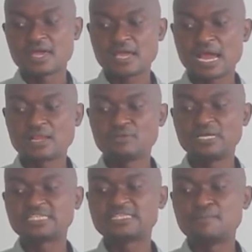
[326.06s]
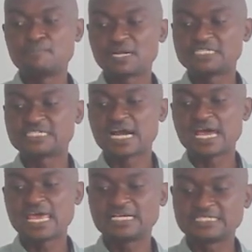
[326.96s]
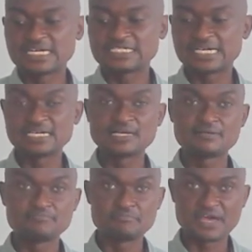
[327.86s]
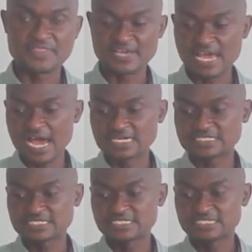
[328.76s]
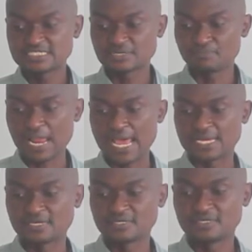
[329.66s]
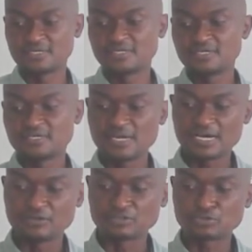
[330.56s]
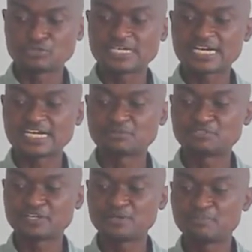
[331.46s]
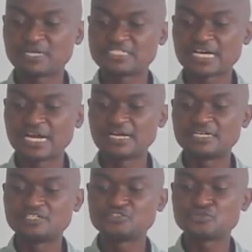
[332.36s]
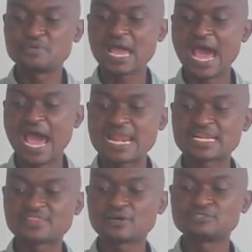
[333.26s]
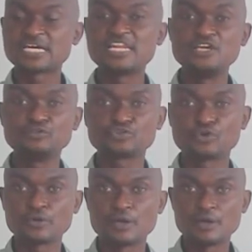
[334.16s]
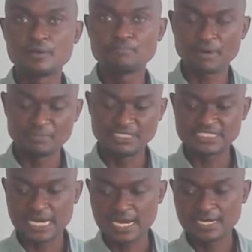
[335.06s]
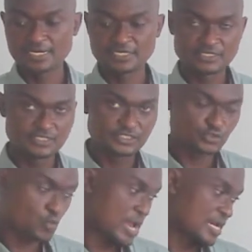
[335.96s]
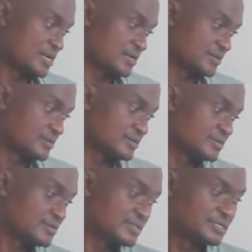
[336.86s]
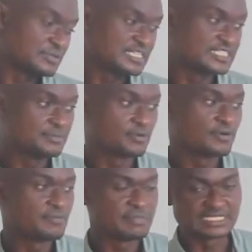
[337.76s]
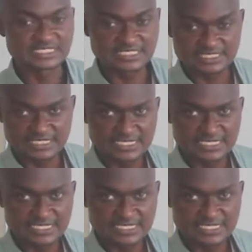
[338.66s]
Calculate the pressure exerted by the gas supply. And you're told to take atmospheric pressure to be 100,000 Newton per meter squared. That's what the symbol means.